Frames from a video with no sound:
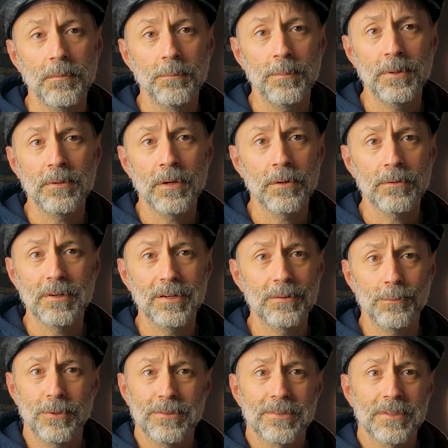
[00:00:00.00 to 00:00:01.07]
But
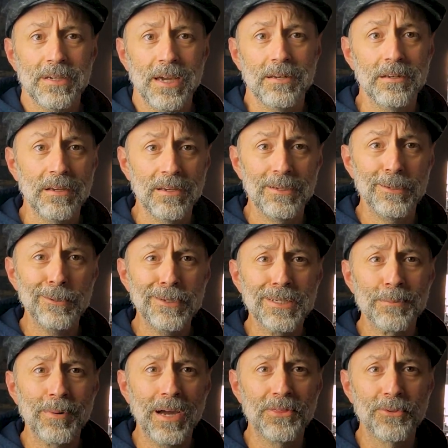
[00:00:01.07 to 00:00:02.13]
once again, you don't need to
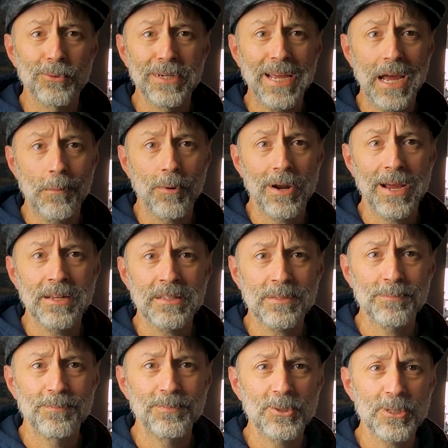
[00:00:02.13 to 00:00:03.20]
buy 3 Amarans.
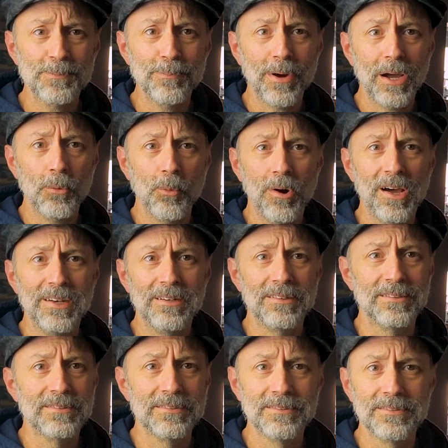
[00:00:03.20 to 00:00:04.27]
Just buy one.
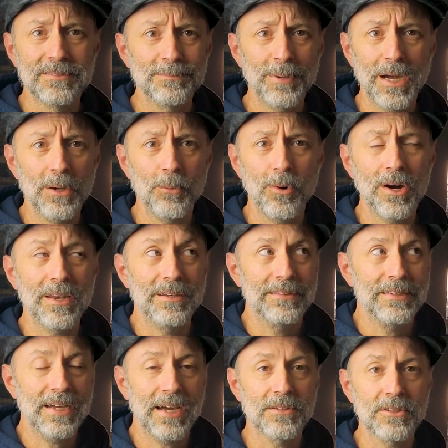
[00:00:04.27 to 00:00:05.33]
Buy one.
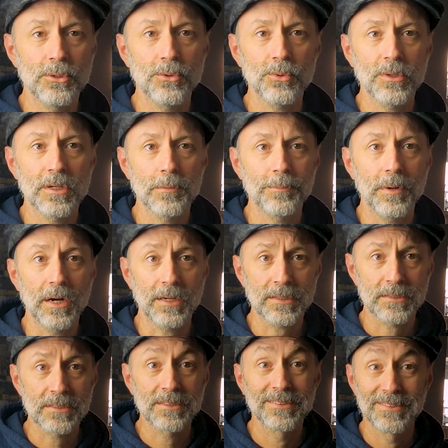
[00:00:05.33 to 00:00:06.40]
Yeah,
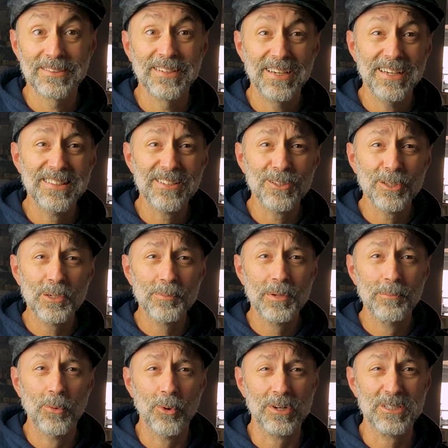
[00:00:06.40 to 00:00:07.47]
$200-300. It's a little bit
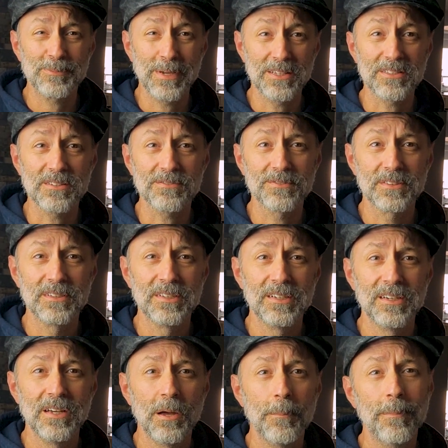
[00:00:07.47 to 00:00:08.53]
more expensive,
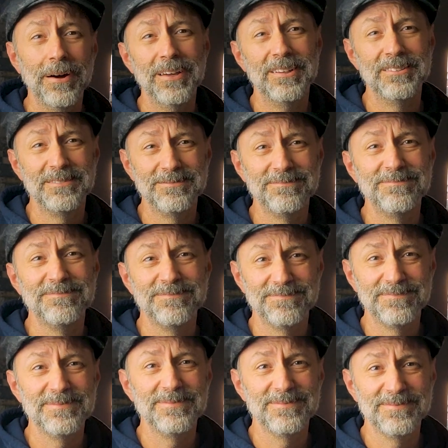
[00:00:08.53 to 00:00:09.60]
but
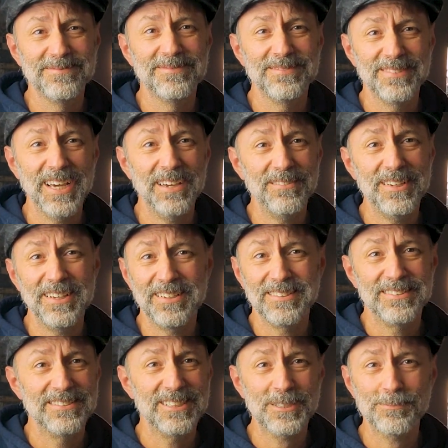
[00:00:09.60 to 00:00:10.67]
I mean,
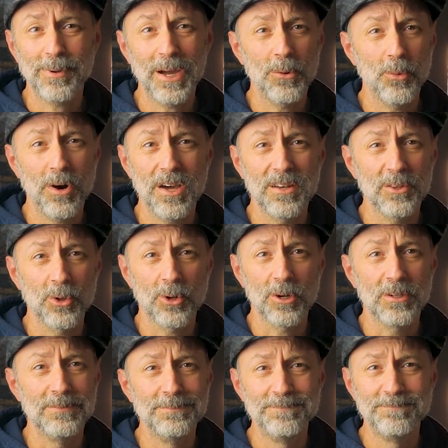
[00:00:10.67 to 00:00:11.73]
just buy one and learn.